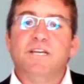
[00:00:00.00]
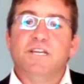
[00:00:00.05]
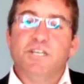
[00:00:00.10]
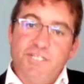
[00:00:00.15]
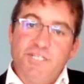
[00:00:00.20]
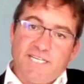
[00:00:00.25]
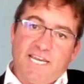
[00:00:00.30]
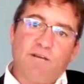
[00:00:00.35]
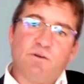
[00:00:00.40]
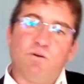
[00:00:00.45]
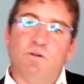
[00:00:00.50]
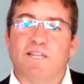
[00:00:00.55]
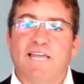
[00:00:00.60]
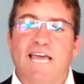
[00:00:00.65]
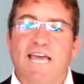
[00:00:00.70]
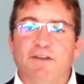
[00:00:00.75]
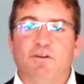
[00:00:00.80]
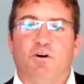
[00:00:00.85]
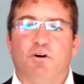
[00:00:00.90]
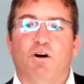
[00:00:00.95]
You take all
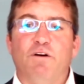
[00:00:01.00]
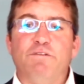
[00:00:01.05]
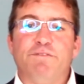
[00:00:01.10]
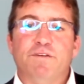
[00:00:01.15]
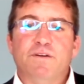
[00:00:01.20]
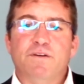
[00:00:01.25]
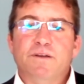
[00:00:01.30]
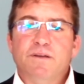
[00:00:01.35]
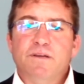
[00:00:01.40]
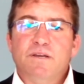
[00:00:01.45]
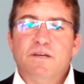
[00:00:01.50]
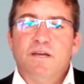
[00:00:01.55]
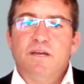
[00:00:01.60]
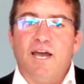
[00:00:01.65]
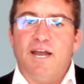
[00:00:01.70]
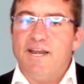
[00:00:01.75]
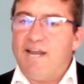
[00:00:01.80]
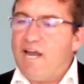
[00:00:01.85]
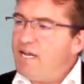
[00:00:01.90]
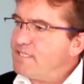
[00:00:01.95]
that off,
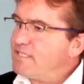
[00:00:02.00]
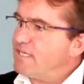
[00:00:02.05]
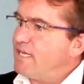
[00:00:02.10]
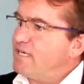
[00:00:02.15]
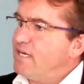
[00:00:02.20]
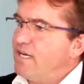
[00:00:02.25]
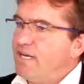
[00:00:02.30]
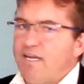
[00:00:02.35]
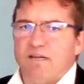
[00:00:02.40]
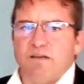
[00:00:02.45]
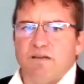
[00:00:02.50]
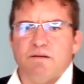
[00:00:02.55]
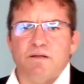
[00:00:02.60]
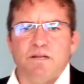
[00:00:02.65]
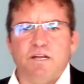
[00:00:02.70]
and now suddenly,